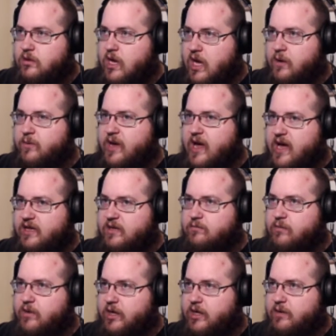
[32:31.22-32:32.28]
And we had the
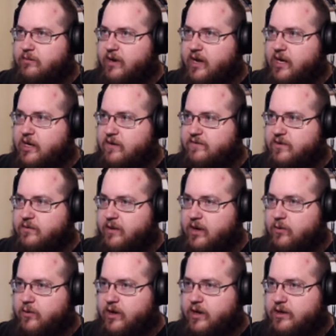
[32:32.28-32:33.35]
money to buy enough no
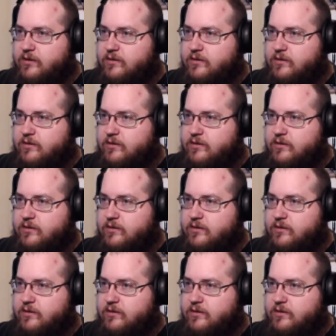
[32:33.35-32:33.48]
matter what.